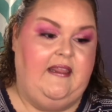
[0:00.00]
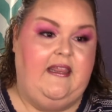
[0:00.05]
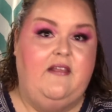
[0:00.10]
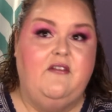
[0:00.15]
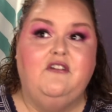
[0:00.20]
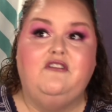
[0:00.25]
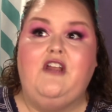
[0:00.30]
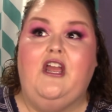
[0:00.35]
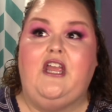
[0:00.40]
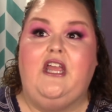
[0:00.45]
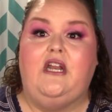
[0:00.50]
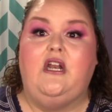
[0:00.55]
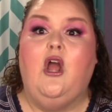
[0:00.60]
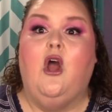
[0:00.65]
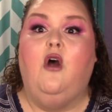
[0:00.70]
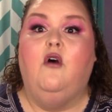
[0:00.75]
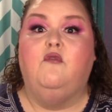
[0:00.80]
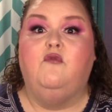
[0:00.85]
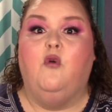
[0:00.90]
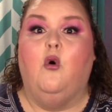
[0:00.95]
These are taking
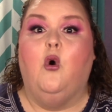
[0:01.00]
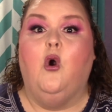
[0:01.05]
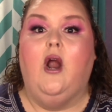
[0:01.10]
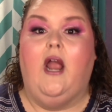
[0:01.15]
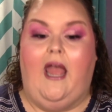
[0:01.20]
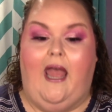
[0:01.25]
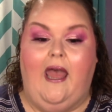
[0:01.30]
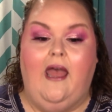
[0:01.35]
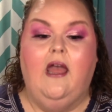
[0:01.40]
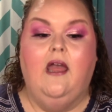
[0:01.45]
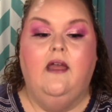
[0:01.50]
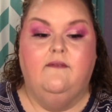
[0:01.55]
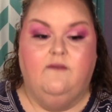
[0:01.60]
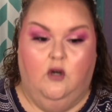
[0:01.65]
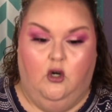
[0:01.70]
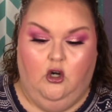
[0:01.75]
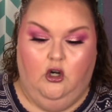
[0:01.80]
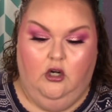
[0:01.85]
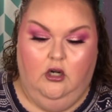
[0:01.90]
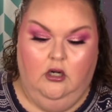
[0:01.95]

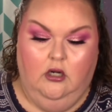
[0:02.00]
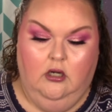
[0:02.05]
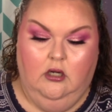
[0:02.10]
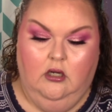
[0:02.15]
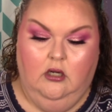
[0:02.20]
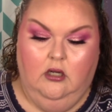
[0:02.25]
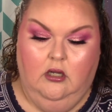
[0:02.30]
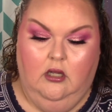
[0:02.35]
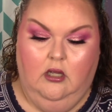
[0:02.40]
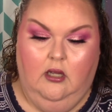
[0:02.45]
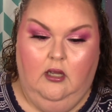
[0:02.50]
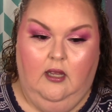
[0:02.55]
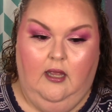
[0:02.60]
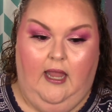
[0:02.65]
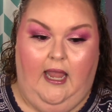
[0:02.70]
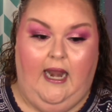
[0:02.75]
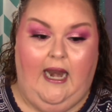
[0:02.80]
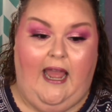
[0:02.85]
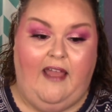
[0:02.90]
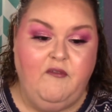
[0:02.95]
forever.
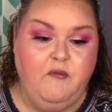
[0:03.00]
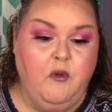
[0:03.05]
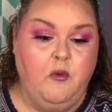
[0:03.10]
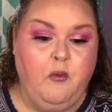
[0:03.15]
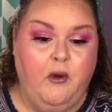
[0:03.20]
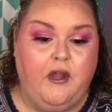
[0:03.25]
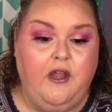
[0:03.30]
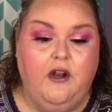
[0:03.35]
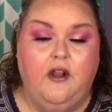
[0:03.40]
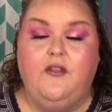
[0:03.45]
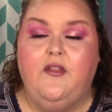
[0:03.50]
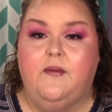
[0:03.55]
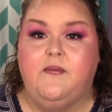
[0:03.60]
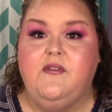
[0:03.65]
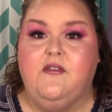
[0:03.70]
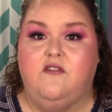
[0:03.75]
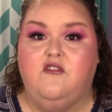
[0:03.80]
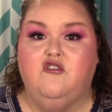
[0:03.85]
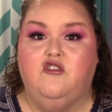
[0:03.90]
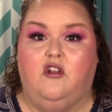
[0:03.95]
And I've been working on them
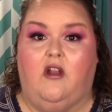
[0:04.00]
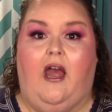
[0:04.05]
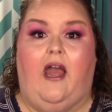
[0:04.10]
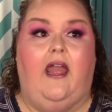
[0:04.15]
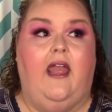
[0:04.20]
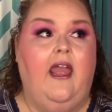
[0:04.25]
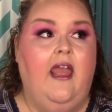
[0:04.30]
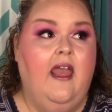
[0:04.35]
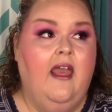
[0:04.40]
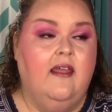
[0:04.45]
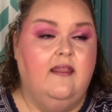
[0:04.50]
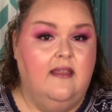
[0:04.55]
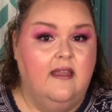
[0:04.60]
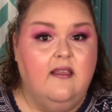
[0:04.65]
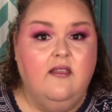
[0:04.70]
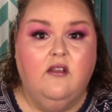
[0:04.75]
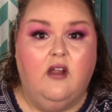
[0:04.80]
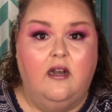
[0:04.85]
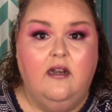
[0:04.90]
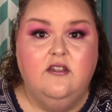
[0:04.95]
since July.
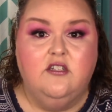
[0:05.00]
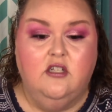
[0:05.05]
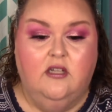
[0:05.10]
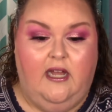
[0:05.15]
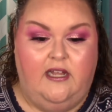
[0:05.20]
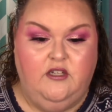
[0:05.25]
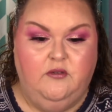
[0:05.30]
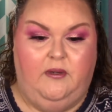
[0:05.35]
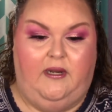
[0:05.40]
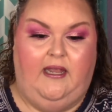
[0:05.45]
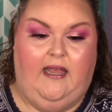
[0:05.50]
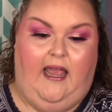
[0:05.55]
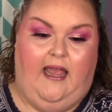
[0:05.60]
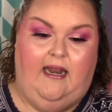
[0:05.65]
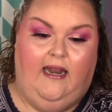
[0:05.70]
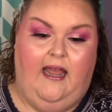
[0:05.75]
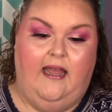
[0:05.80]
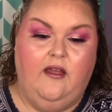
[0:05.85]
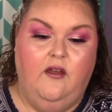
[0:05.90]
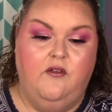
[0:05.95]
This started July
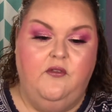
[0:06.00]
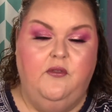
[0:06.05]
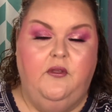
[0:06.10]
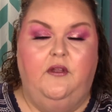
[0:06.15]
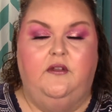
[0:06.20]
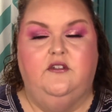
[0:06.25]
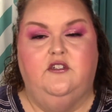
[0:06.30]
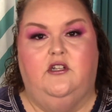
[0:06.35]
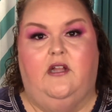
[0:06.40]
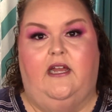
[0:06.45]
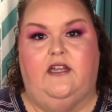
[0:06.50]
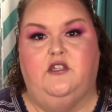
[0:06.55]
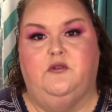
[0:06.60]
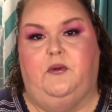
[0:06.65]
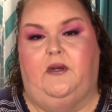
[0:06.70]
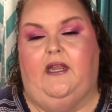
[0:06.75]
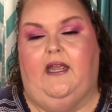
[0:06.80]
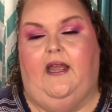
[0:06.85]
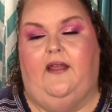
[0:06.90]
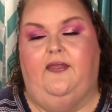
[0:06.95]
twenty-eighth. It goes till July
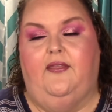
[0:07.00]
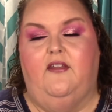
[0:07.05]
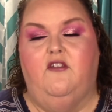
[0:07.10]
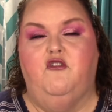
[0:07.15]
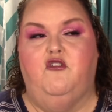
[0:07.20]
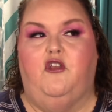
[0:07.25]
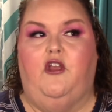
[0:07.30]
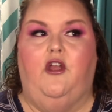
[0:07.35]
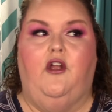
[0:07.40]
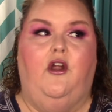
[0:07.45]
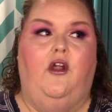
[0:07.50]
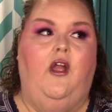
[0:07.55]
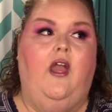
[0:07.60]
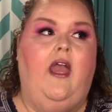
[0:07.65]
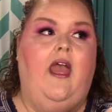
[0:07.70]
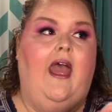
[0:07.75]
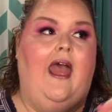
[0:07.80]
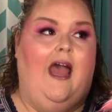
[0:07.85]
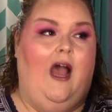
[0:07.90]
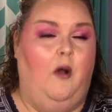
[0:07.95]
twenty-eighth this year.
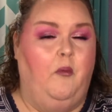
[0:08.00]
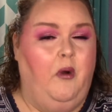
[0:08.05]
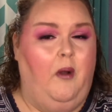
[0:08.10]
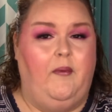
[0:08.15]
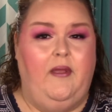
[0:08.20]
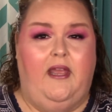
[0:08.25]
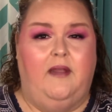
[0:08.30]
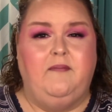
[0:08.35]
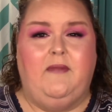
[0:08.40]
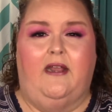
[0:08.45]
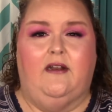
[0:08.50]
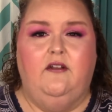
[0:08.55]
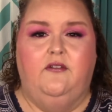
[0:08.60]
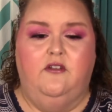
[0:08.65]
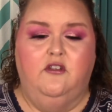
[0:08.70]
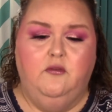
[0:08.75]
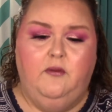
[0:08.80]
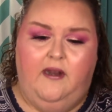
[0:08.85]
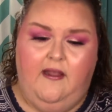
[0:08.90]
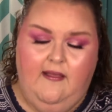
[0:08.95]
I'll probably end mine on
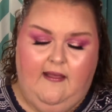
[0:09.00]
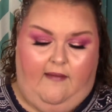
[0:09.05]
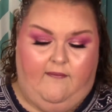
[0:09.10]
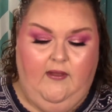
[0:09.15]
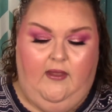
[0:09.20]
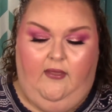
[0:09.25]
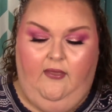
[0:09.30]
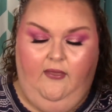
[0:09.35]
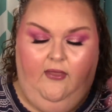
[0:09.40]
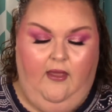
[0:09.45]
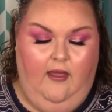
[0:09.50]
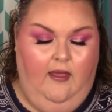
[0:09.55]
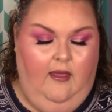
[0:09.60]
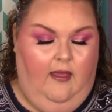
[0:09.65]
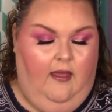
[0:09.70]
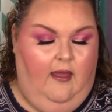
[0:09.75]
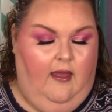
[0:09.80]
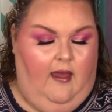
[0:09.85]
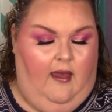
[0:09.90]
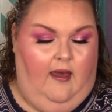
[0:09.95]
the twenty-seventh.
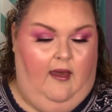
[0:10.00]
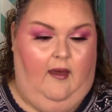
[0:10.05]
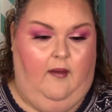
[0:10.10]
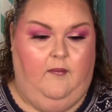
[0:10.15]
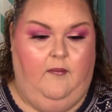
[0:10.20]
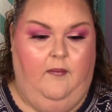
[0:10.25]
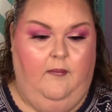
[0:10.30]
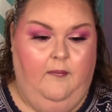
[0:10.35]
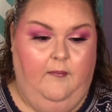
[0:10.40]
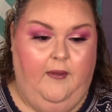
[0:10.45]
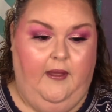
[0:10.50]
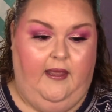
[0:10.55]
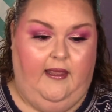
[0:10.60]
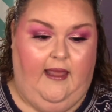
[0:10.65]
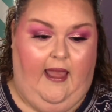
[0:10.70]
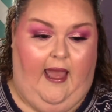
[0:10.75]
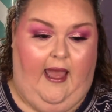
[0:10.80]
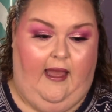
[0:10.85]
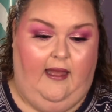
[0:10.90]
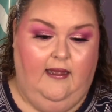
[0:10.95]
Um, but
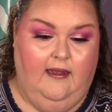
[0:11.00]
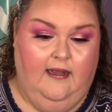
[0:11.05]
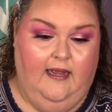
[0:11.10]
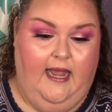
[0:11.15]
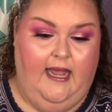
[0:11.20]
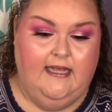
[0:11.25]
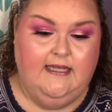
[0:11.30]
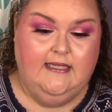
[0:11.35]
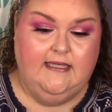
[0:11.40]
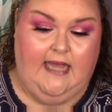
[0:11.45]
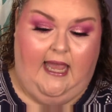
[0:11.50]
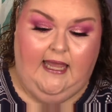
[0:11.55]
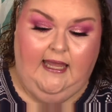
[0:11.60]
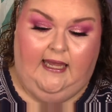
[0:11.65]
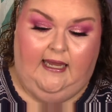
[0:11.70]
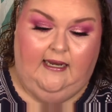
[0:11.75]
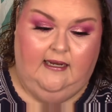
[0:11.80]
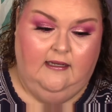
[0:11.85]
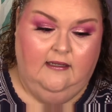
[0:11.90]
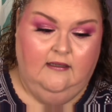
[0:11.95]
yeah, it's
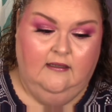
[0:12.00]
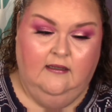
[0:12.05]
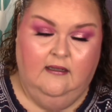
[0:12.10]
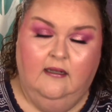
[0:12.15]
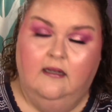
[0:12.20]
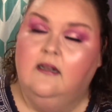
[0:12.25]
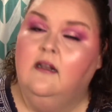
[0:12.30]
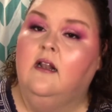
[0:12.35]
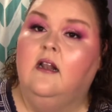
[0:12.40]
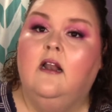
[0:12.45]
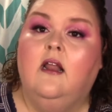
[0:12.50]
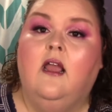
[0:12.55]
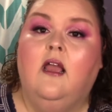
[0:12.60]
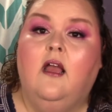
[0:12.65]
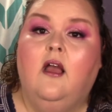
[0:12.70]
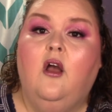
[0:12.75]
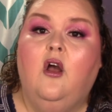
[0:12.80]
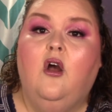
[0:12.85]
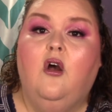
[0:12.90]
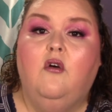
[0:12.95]
taking
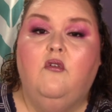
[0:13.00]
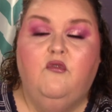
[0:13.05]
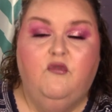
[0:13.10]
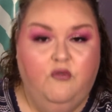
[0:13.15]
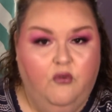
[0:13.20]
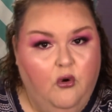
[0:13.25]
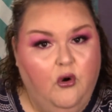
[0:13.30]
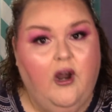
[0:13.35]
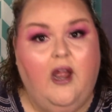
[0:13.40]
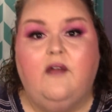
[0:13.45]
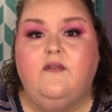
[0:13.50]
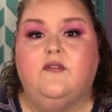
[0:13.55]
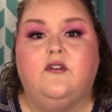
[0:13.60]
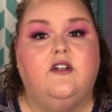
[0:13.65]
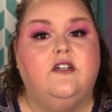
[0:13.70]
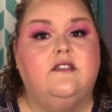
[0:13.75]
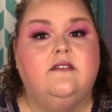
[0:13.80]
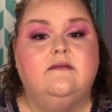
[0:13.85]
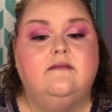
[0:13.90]
forever.